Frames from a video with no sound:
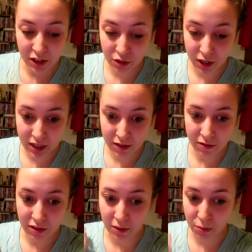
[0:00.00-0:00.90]
sure I did
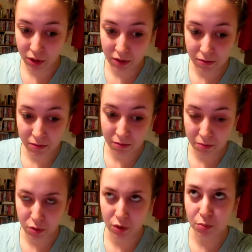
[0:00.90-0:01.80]
everything,
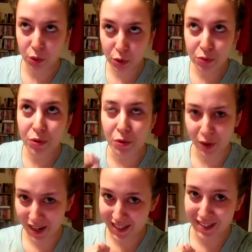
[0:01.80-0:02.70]

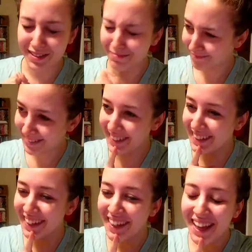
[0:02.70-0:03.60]
proofread it,
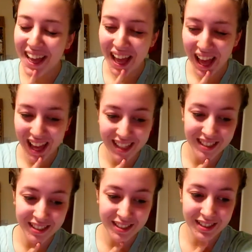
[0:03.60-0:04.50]

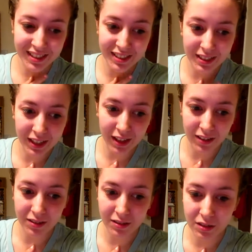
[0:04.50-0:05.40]
and yeah,
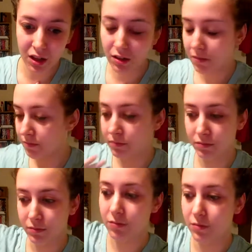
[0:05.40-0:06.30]
done.
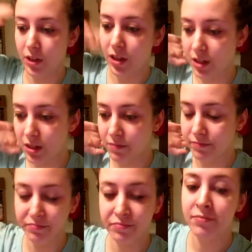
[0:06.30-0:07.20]
Dusted.
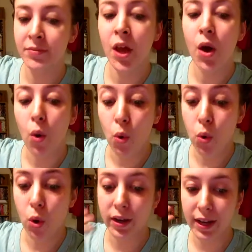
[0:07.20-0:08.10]

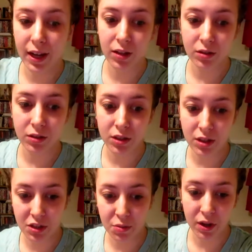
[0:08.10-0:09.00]
Now just
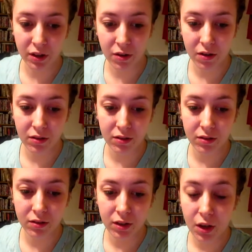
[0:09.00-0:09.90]
need to work on,
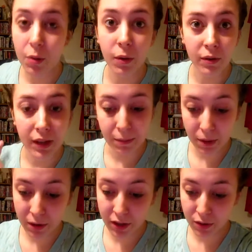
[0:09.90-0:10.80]
well, get my
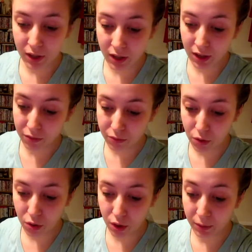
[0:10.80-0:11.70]
mind ready
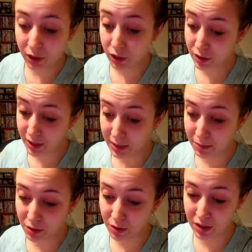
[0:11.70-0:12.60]
for, I'm gonna go sleep
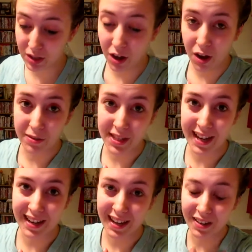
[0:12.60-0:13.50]
soon because it's
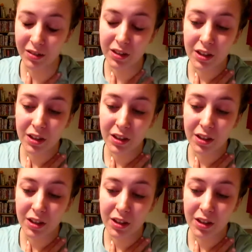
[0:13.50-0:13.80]
10:30 now.